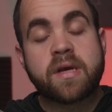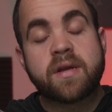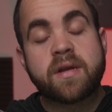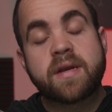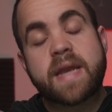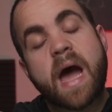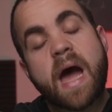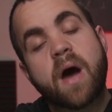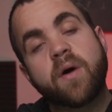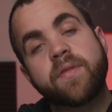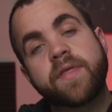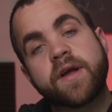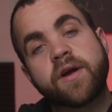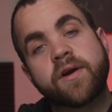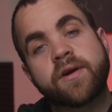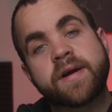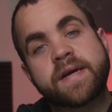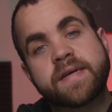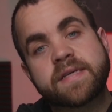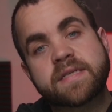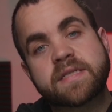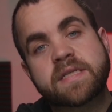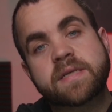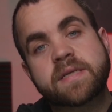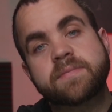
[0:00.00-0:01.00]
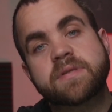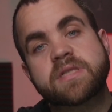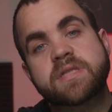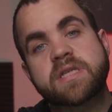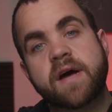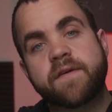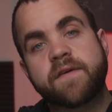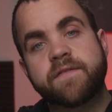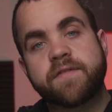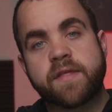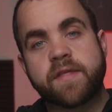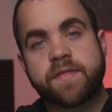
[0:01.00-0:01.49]
Now, there is some
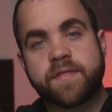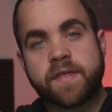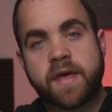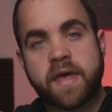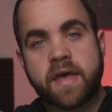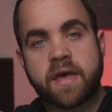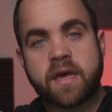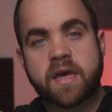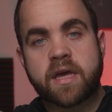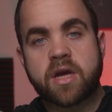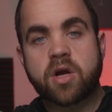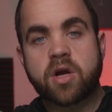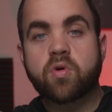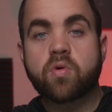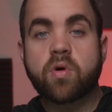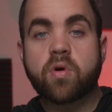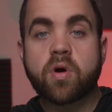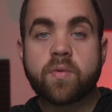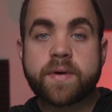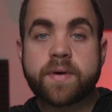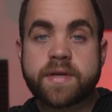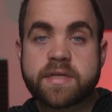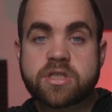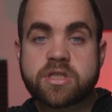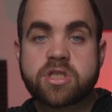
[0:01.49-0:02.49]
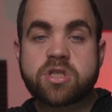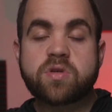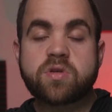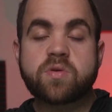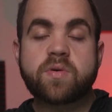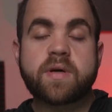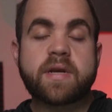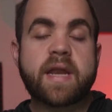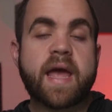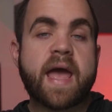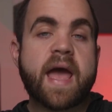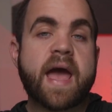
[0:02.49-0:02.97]
stuff that they can grow into
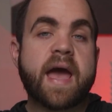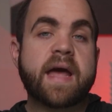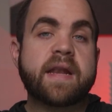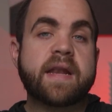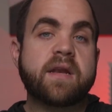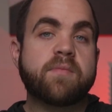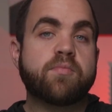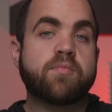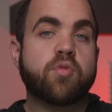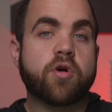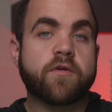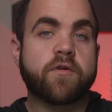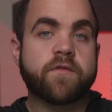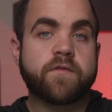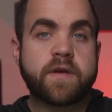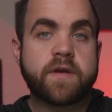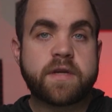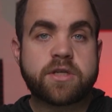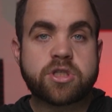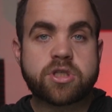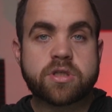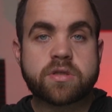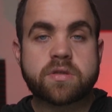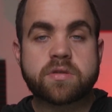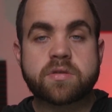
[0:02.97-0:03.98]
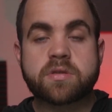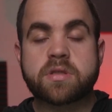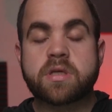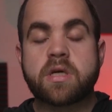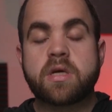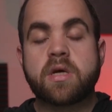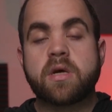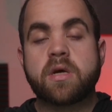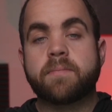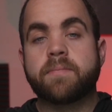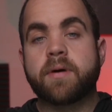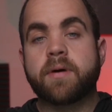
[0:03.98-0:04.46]
and add in more features,
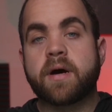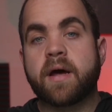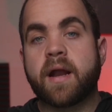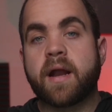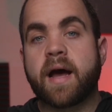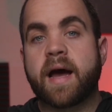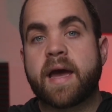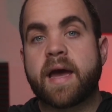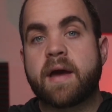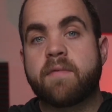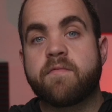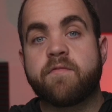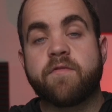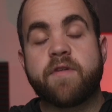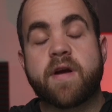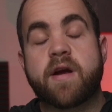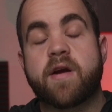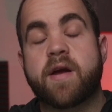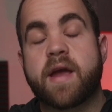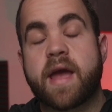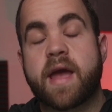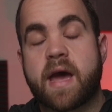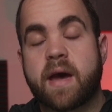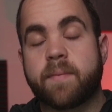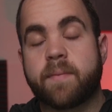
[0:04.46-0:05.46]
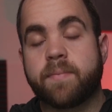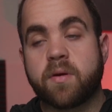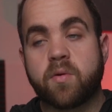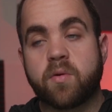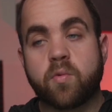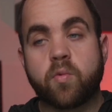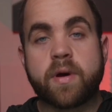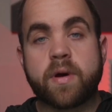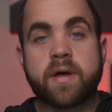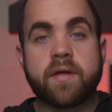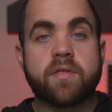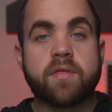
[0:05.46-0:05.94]
but I am very happy
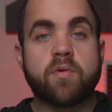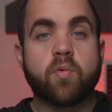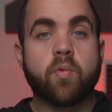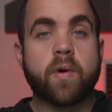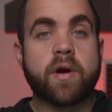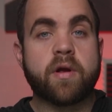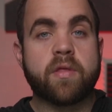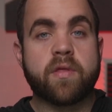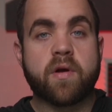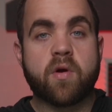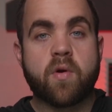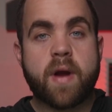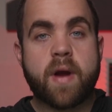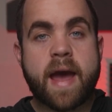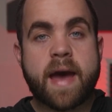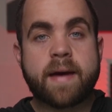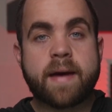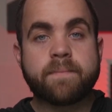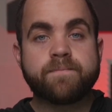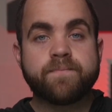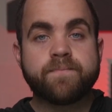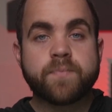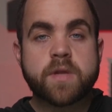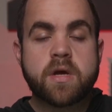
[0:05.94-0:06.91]
with where they're at.